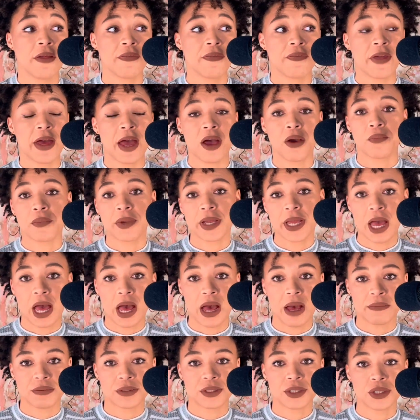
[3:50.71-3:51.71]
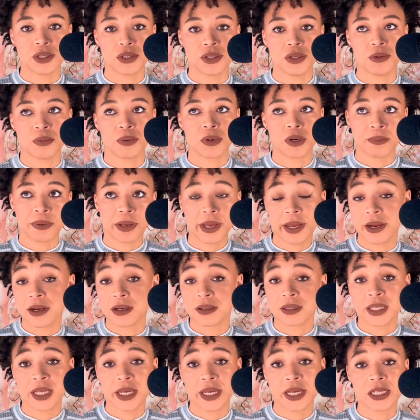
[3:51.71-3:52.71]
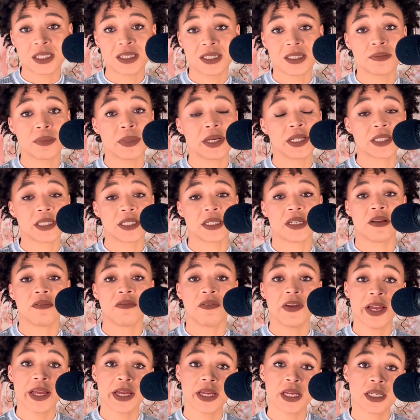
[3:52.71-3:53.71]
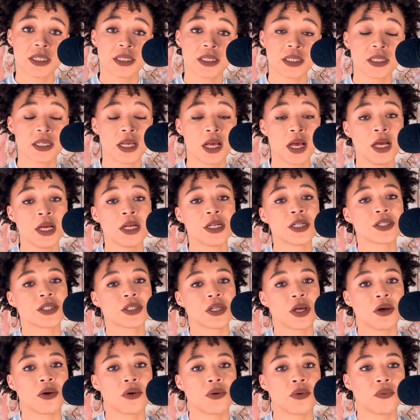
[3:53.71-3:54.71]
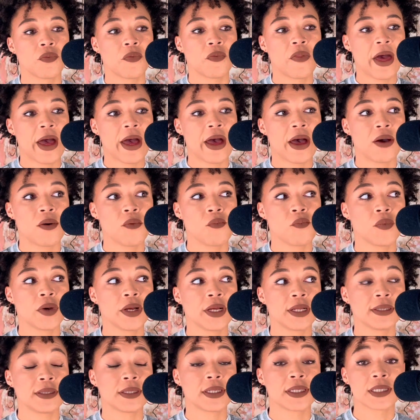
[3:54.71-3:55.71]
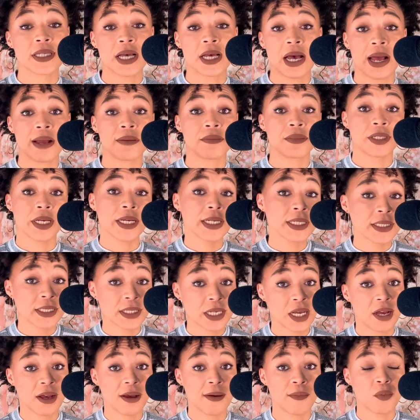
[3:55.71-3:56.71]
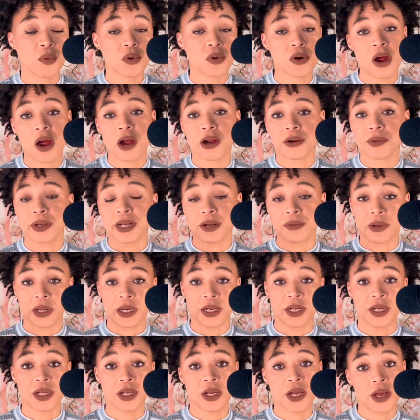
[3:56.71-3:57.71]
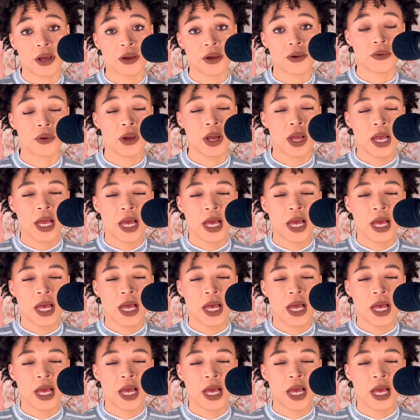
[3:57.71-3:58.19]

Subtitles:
that we have to prepare things months in advance so that when the time does come, we're already ready to go.